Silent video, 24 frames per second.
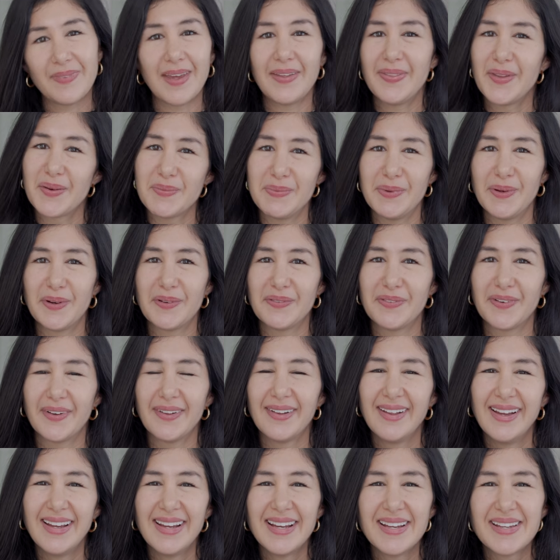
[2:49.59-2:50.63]
And they're
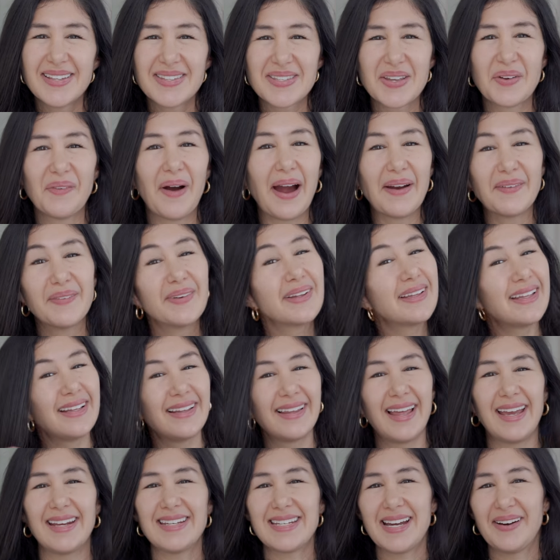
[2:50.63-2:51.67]
beautiful. So I really
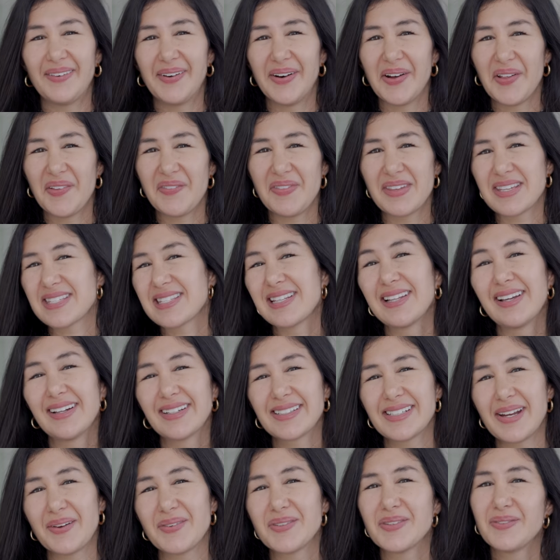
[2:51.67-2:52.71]
liked how all of this
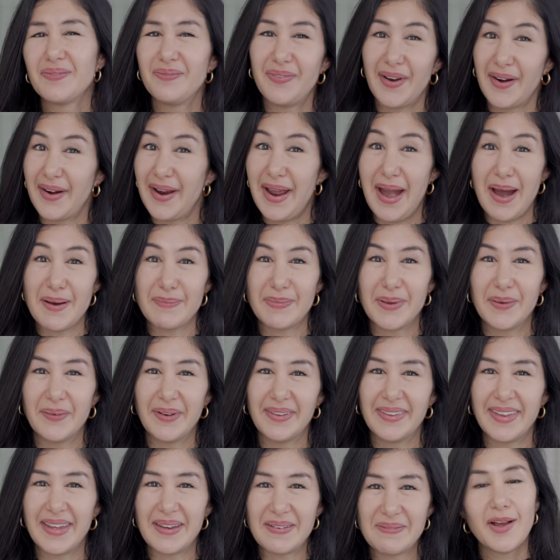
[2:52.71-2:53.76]
looked. I was very happy
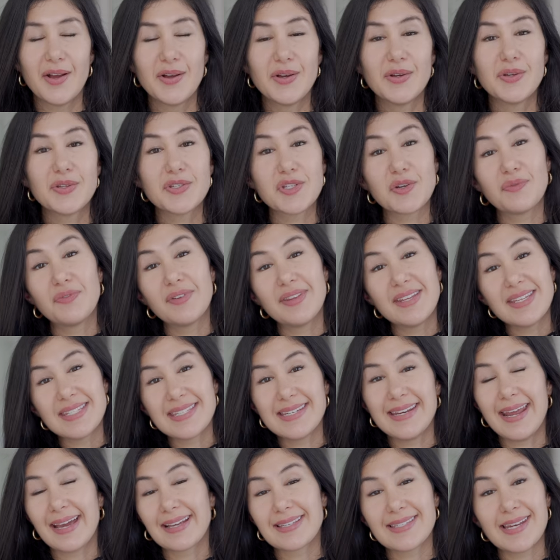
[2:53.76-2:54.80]
with it. So for
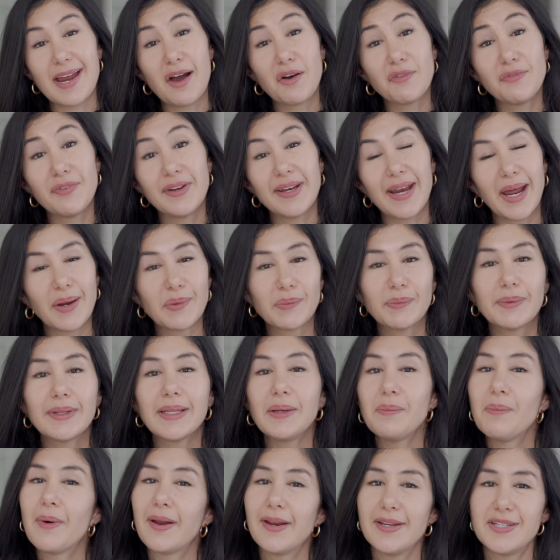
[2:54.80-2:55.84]
this next outfit, I
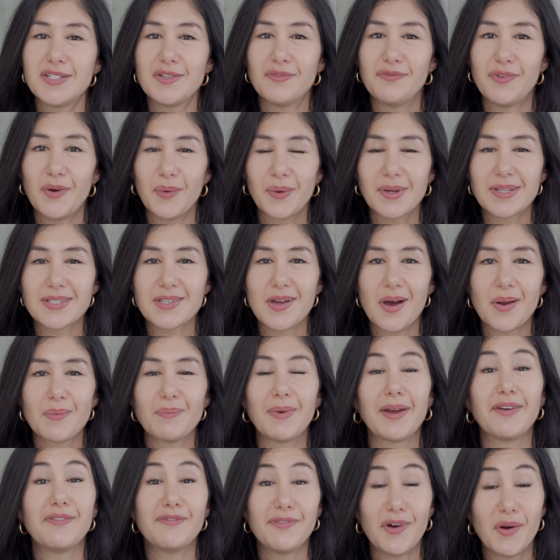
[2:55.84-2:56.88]
really wanted to focus on
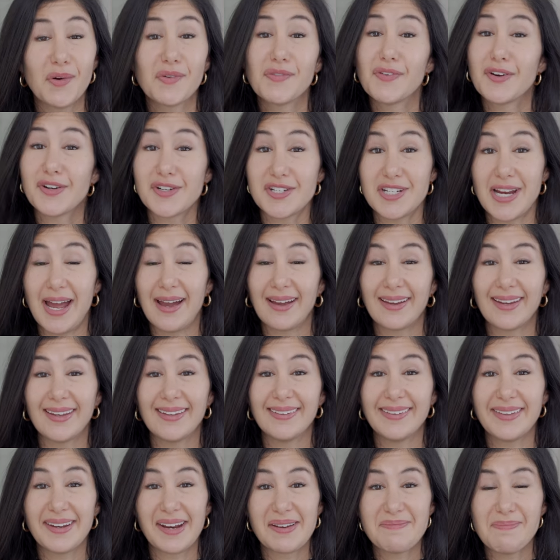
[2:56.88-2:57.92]
my faux fur
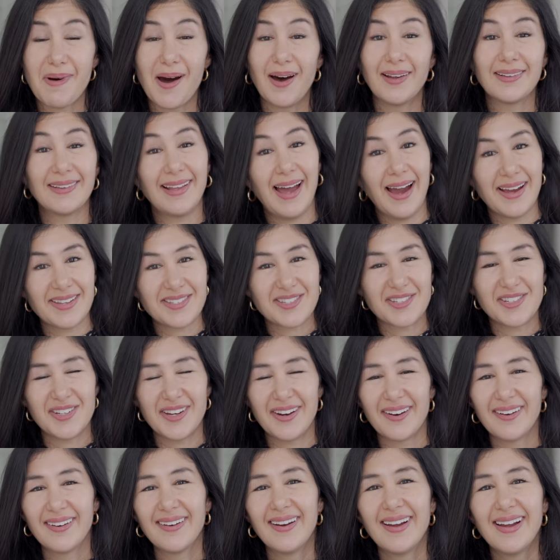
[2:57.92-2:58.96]
jacket that I bought last
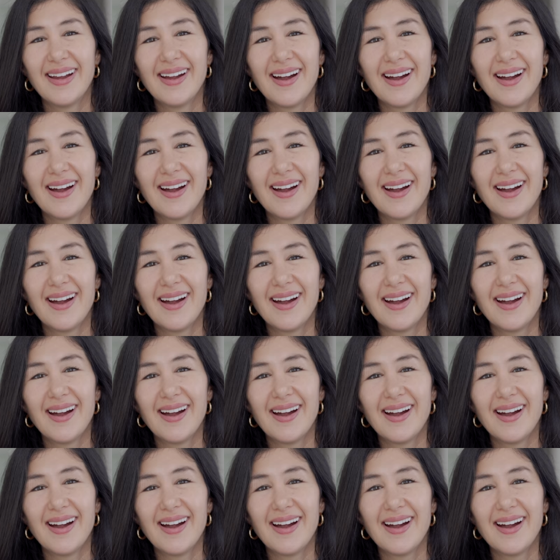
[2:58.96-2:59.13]
year.